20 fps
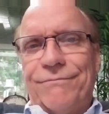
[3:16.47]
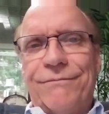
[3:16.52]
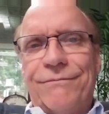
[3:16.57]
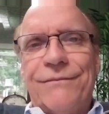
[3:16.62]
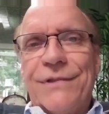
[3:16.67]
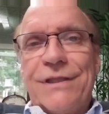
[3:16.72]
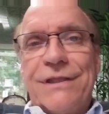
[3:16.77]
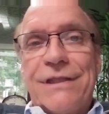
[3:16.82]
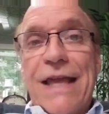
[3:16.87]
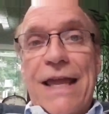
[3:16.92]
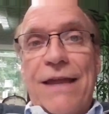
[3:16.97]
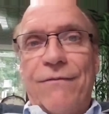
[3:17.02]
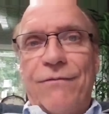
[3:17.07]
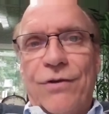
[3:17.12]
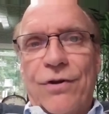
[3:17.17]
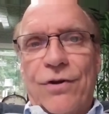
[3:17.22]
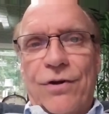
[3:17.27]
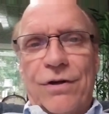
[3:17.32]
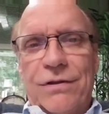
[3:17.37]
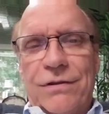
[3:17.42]

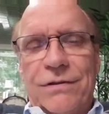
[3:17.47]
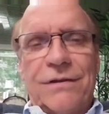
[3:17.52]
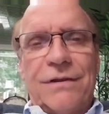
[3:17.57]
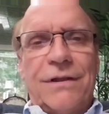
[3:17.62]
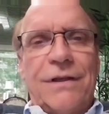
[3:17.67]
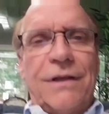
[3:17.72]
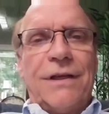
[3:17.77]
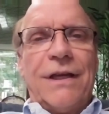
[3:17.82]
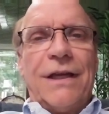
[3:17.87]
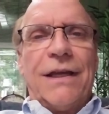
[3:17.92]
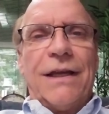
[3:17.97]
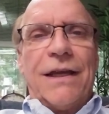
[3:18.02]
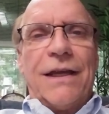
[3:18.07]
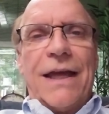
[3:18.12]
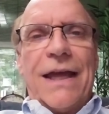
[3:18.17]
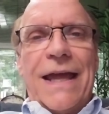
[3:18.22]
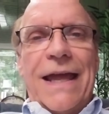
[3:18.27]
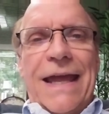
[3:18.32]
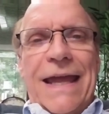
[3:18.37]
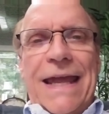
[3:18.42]
savior,
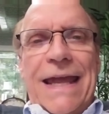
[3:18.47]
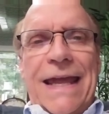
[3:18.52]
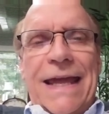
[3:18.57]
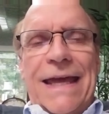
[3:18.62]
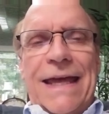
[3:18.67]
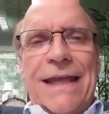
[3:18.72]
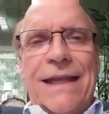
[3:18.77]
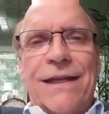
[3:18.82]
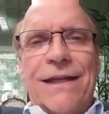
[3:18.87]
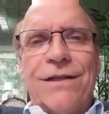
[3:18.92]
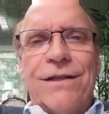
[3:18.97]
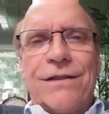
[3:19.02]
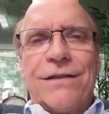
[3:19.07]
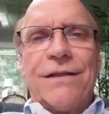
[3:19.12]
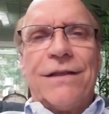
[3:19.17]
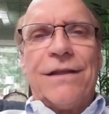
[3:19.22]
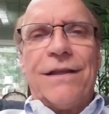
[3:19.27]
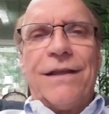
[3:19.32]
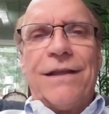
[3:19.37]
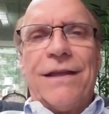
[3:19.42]
and
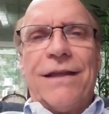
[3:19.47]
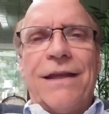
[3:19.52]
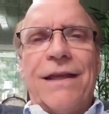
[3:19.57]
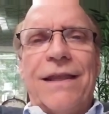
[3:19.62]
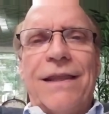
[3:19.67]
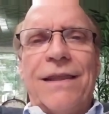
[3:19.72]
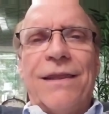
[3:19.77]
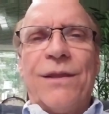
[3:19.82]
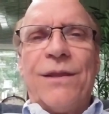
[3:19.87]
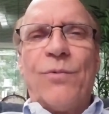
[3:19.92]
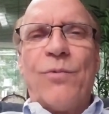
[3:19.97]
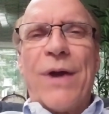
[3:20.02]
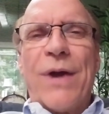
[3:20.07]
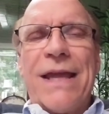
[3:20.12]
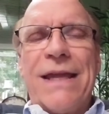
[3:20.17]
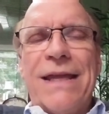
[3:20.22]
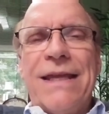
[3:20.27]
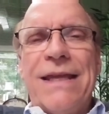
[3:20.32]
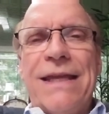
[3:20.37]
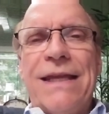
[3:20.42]
the
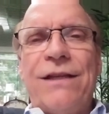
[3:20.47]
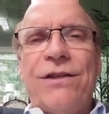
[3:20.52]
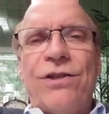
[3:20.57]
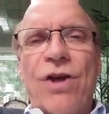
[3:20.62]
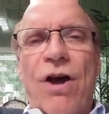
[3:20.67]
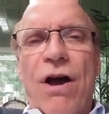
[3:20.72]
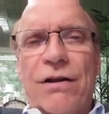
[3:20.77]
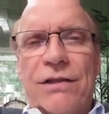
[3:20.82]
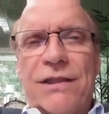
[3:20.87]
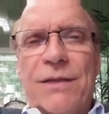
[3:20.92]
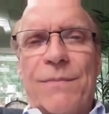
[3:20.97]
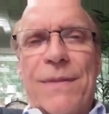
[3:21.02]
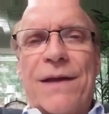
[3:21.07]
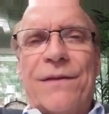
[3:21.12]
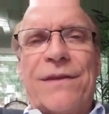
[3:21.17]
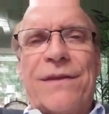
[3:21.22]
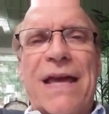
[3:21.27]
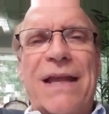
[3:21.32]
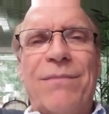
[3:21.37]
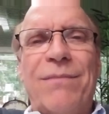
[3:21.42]
way he talks about
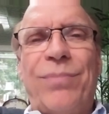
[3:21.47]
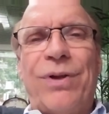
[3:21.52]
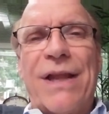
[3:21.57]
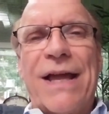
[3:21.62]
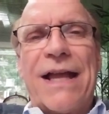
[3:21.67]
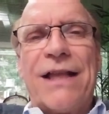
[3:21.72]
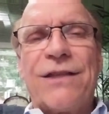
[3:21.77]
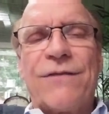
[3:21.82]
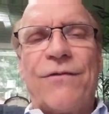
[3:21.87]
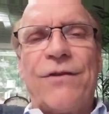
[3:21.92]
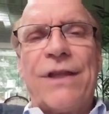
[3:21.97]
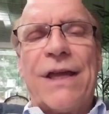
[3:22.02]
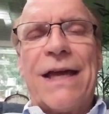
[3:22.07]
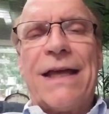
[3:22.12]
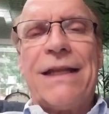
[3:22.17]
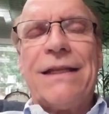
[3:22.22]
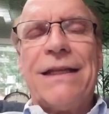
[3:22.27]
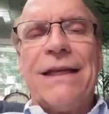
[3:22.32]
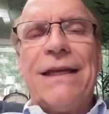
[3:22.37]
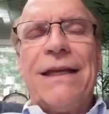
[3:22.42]
that and plans for
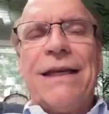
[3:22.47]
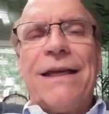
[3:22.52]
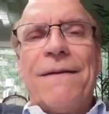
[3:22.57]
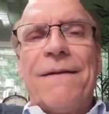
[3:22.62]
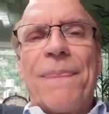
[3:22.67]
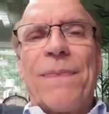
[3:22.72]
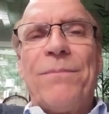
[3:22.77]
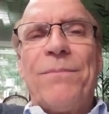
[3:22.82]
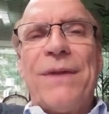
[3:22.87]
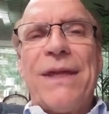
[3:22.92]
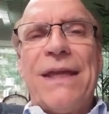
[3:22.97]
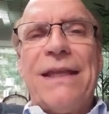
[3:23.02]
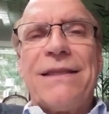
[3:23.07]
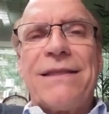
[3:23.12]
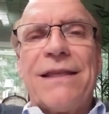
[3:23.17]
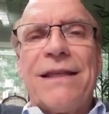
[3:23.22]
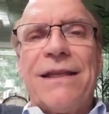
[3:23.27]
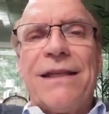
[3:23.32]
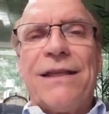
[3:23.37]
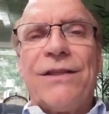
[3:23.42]
that means
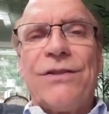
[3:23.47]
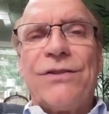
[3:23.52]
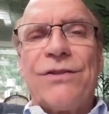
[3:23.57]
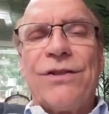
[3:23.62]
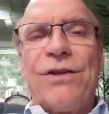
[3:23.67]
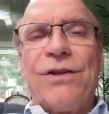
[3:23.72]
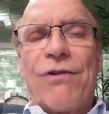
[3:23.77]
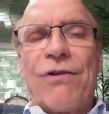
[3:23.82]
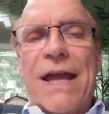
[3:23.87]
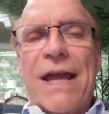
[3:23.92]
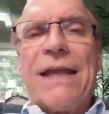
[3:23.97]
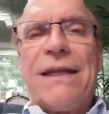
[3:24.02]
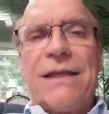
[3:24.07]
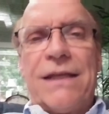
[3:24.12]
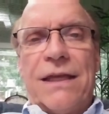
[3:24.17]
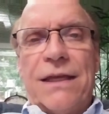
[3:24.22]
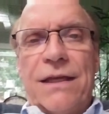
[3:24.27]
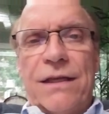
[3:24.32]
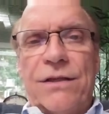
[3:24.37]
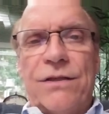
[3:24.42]
that his
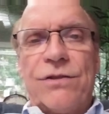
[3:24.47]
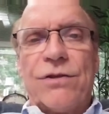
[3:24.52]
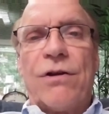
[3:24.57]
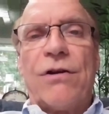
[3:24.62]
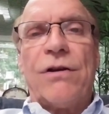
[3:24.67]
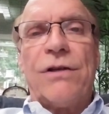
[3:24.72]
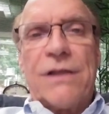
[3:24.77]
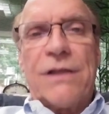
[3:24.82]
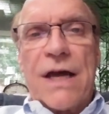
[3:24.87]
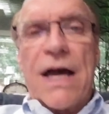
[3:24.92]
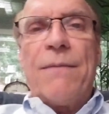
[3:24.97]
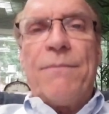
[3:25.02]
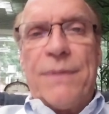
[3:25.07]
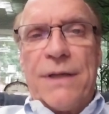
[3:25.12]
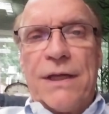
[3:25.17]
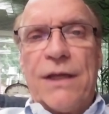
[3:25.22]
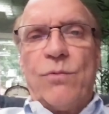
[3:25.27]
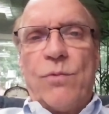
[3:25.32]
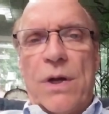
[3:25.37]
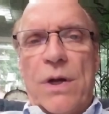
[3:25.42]
grandkids are not
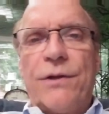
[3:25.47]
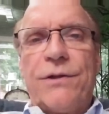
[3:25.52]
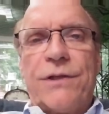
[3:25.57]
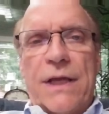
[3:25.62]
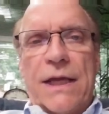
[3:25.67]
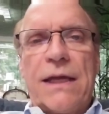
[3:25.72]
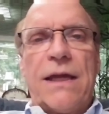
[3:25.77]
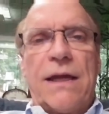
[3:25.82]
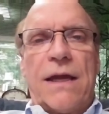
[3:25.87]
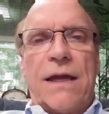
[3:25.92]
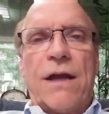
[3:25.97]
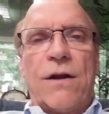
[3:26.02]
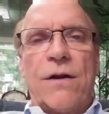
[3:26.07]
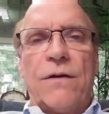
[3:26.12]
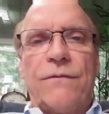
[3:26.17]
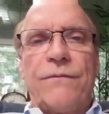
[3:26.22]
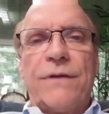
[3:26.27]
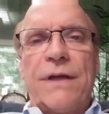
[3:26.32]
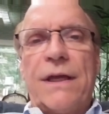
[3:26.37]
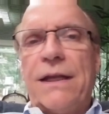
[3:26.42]
being well taken care
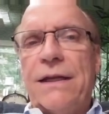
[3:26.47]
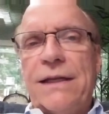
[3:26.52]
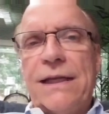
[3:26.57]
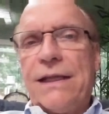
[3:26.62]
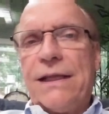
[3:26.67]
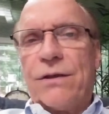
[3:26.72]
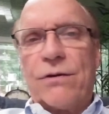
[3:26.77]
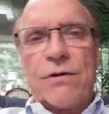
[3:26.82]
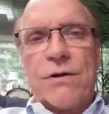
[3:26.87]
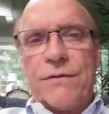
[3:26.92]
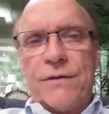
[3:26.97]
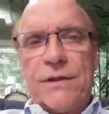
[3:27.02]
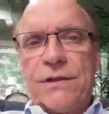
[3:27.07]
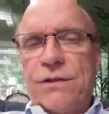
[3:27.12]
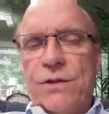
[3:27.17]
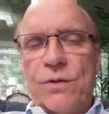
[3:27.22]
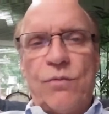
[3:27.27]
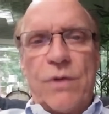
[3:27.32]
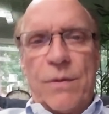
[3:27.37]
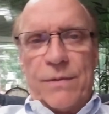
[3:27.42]
of, and neither are these
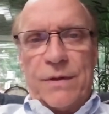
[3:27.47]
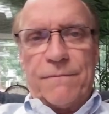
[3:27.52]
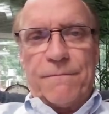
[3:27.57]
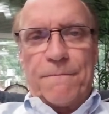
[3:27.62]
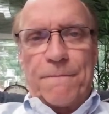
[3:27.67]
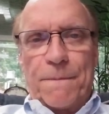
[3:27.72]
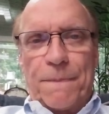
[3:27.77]
two women.